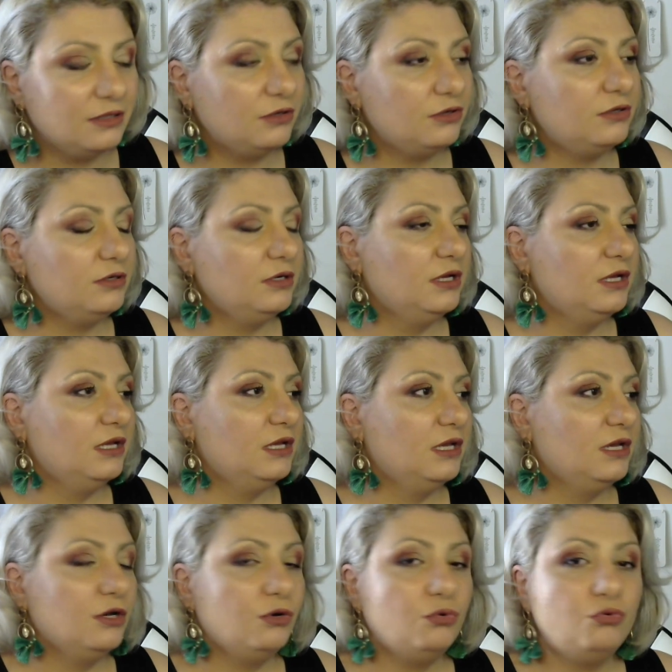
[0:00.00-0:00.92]
or
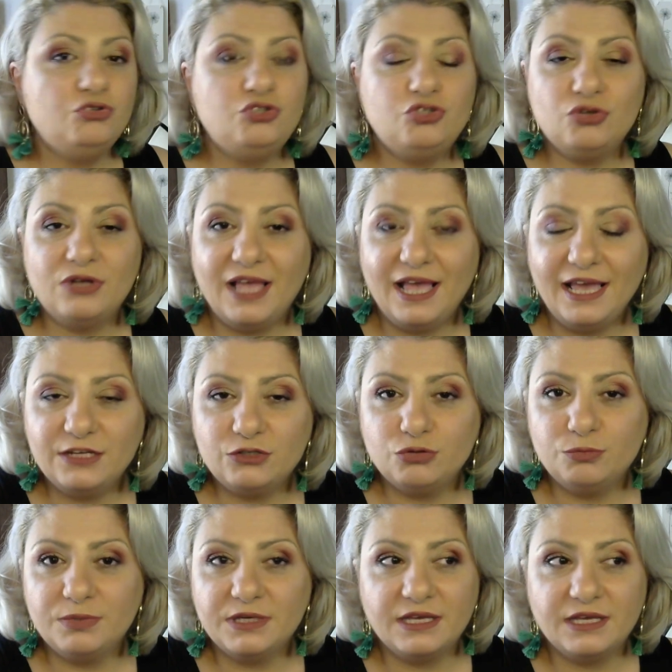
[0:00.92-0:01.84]
would you like to
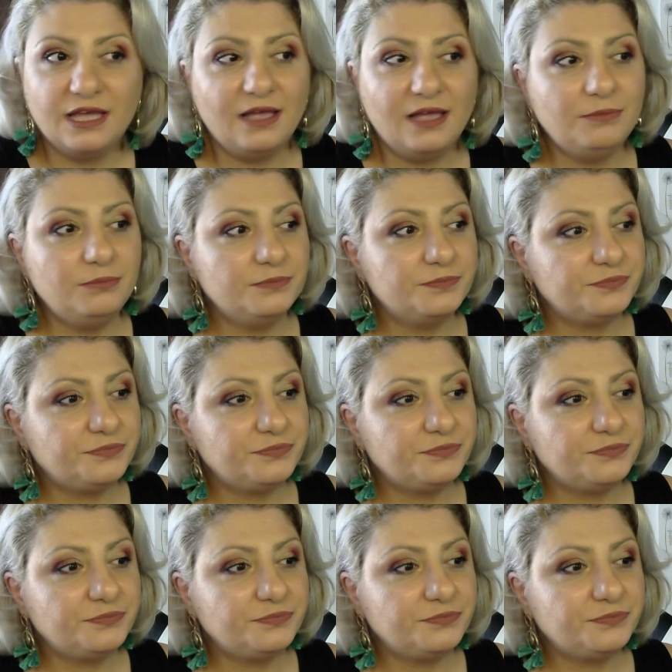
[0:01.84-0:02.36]
become